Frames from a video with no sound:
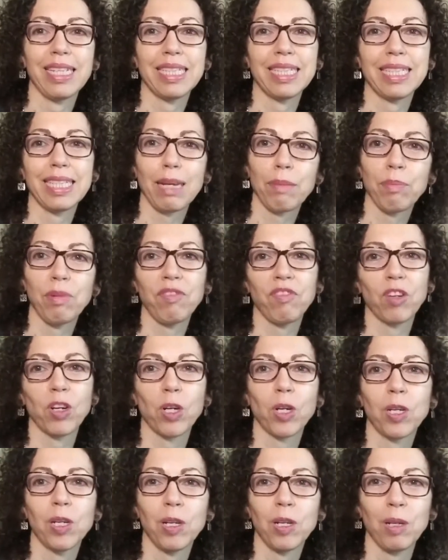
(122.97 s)
type of
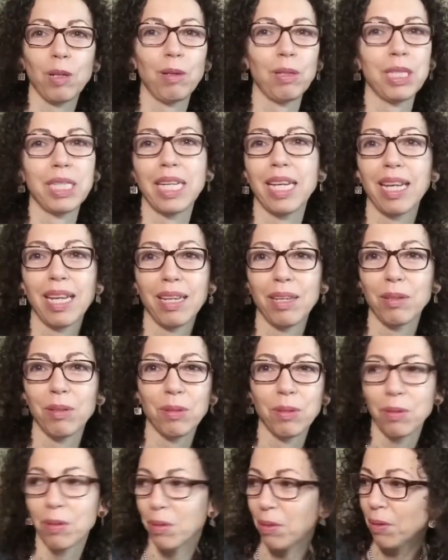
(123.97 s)
chronological
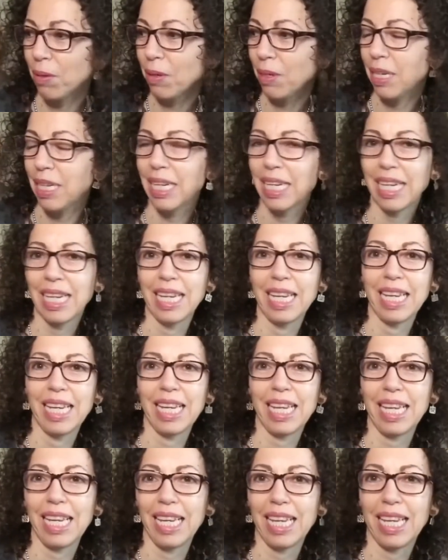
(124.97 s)
order.
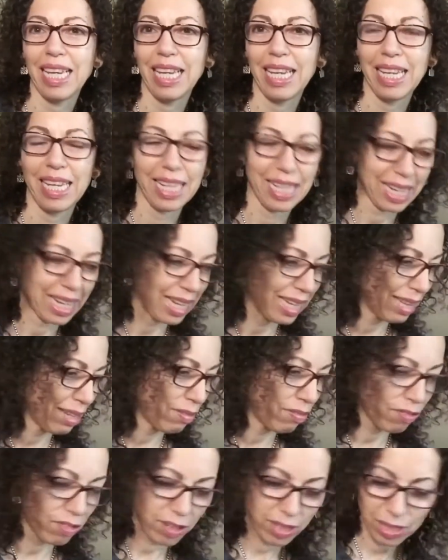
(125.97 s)
And the
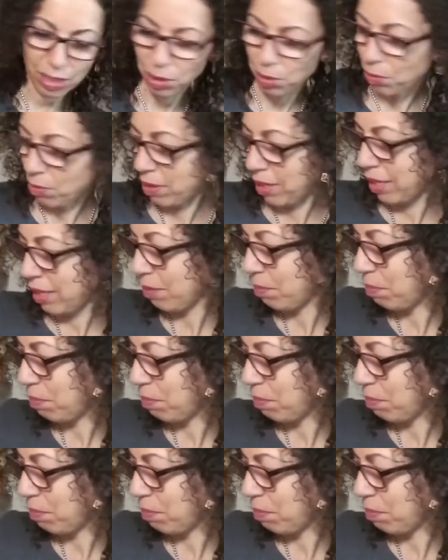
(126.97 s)
first one